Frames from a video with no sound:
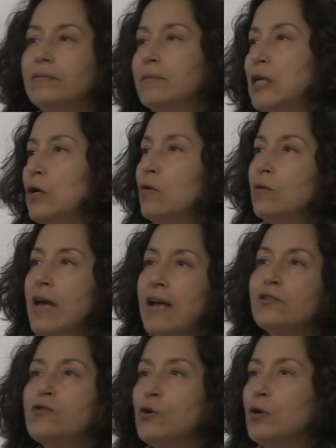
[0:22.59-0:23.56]
you know,
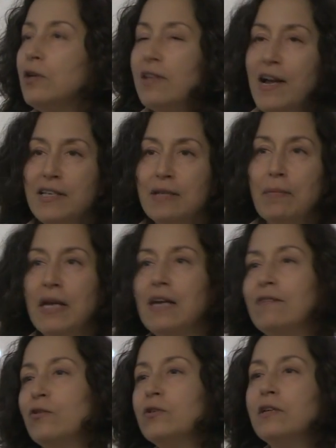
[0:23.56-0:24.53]
externalizing
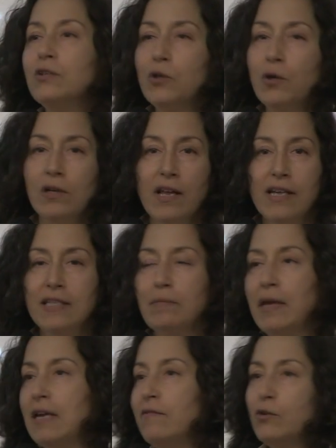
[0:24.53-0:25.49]
behaviors, internalizing
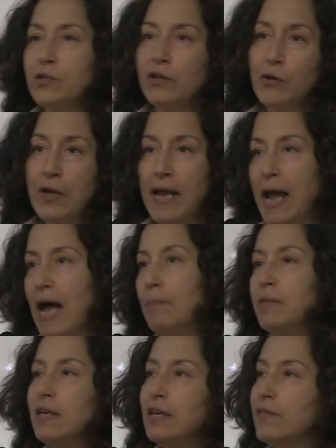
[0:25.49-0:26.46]
behaviors. They're
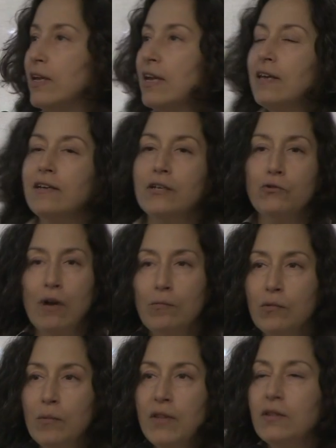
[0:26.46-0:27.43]
unhappy. They get into
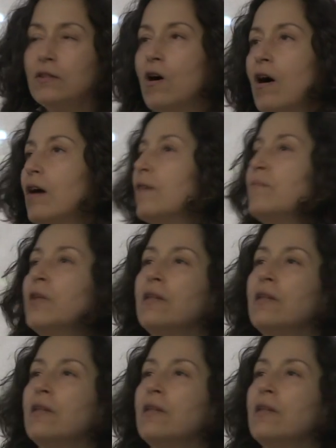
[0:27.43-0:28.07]
trouble with the law.